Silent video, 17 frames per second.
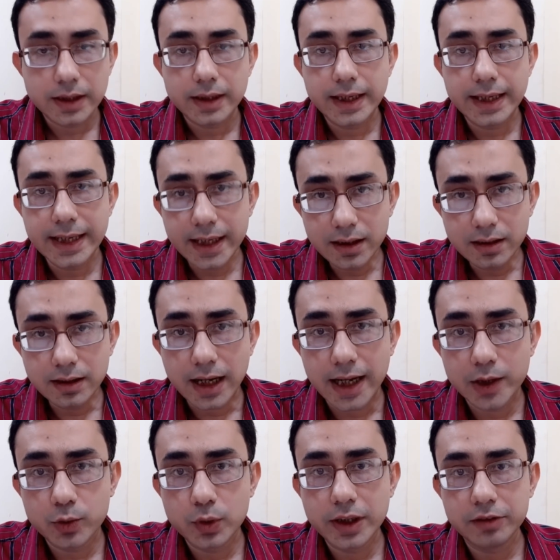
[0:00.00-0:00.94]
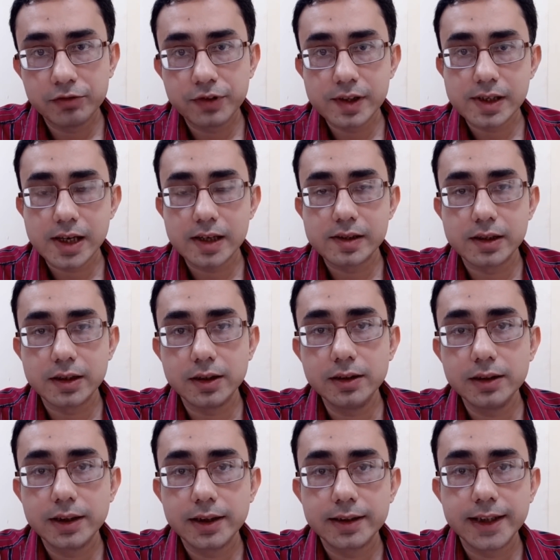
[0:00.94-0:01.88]
Again, I will emphasize
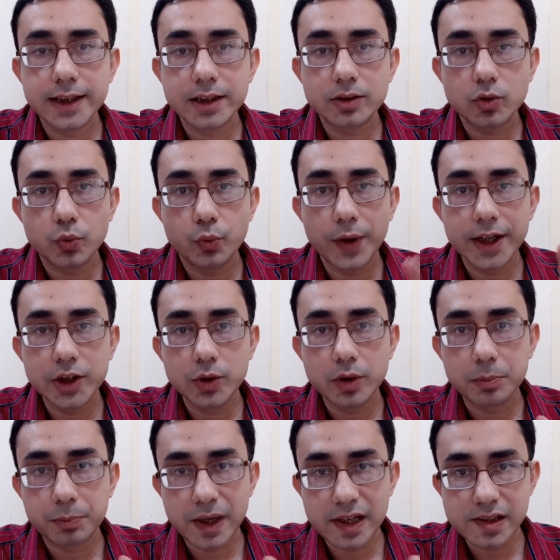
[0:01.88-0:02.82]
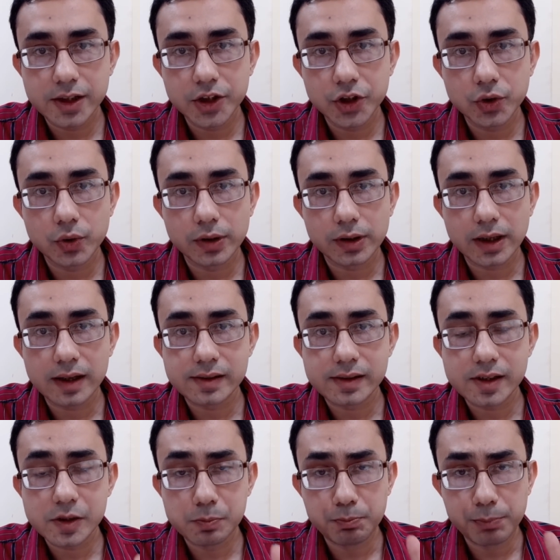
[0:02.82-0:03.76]
here that when you are present in your
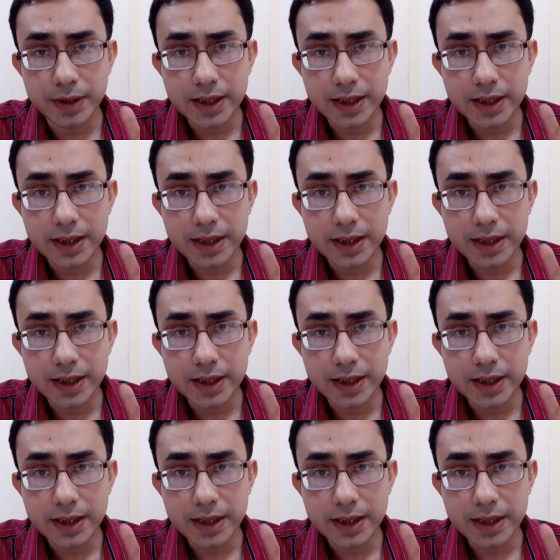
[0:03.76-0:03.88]
classes,